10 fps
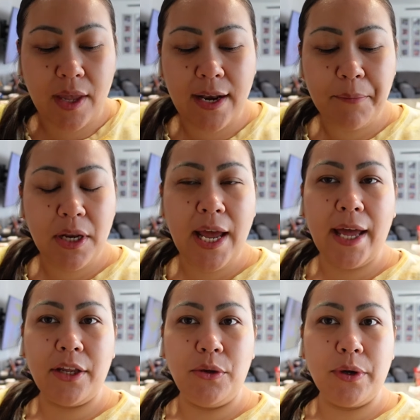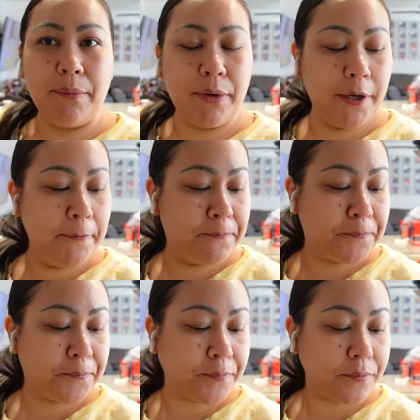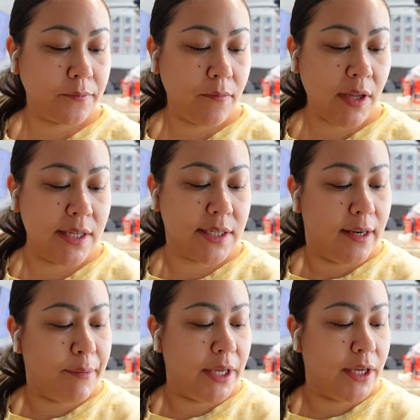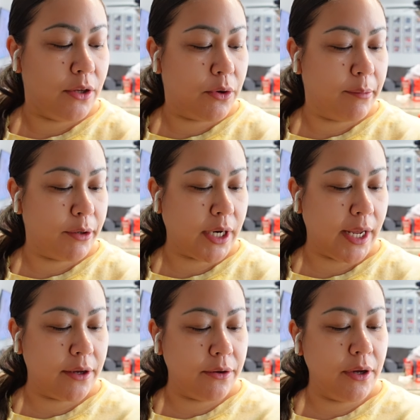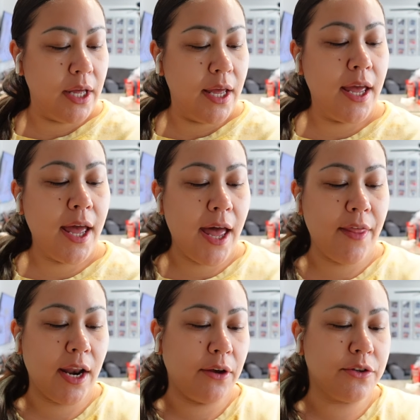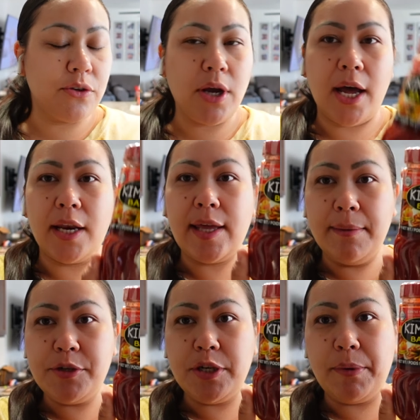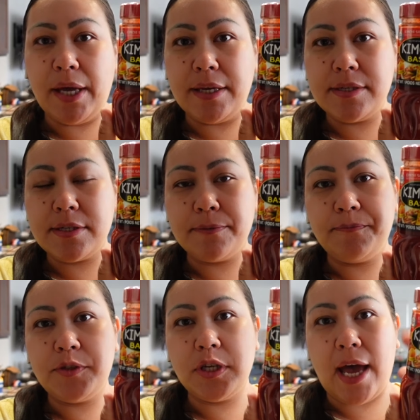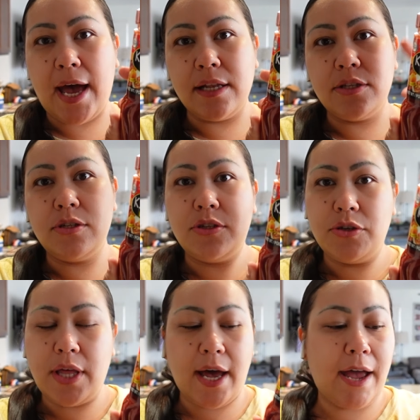And I'm going to add cucumber. It's going to be cucumber daigu. And then I also got kimchi base to add to that.